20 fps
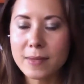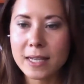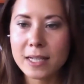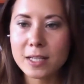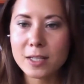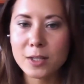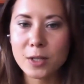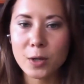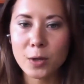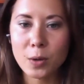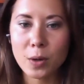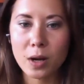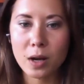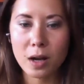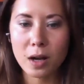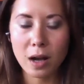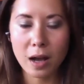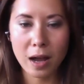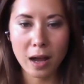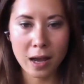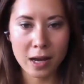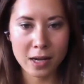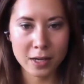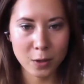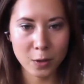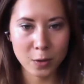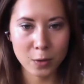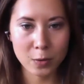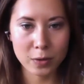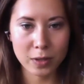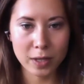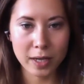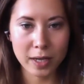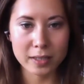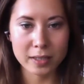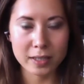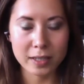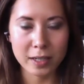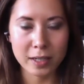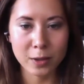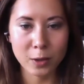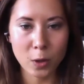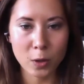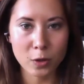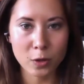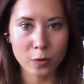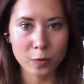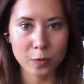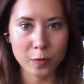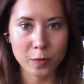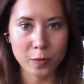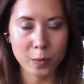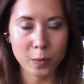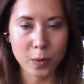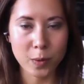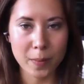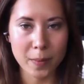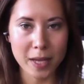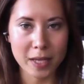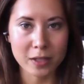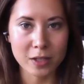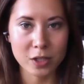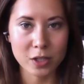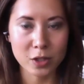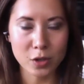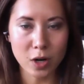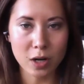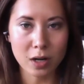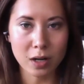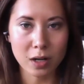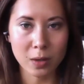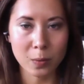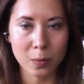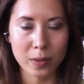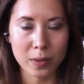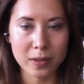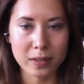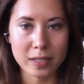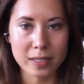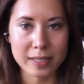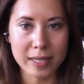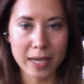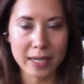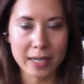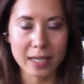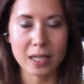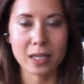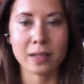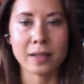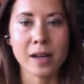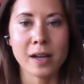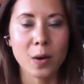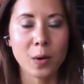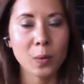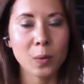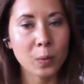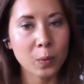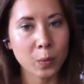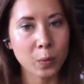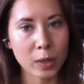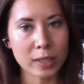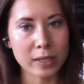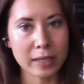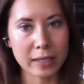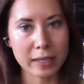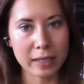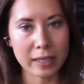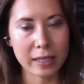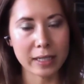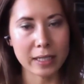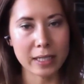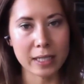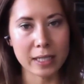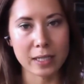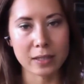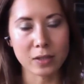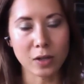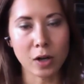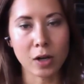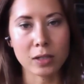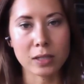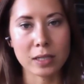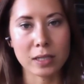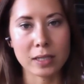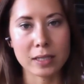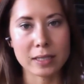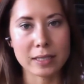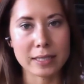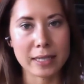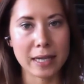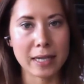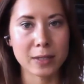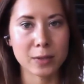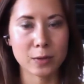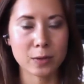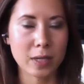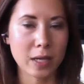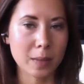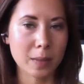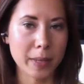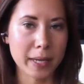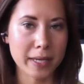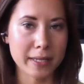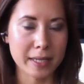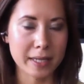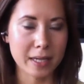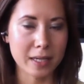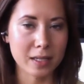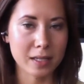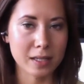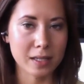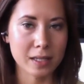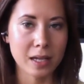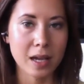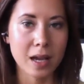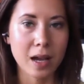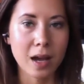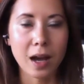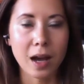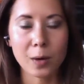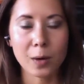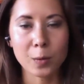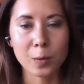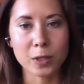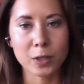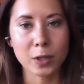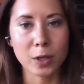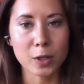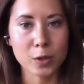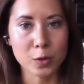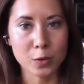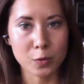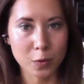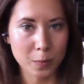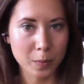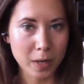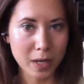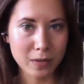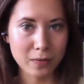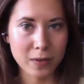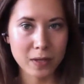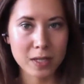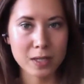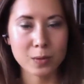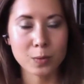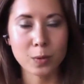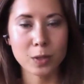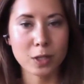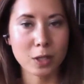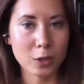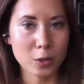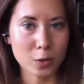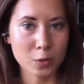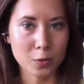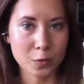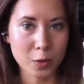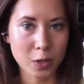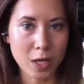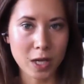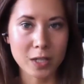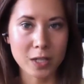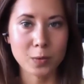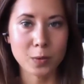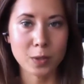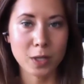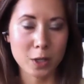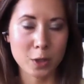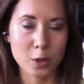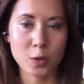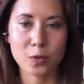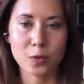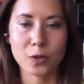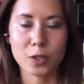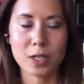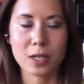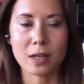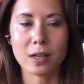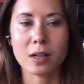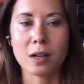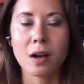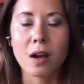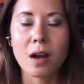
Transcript: So I know that a lot of women struggle with deciding what they're going to eat on a day-to-day basis. What do I choose for breakfast? What do I choose for lunch? What do I choose for dinner?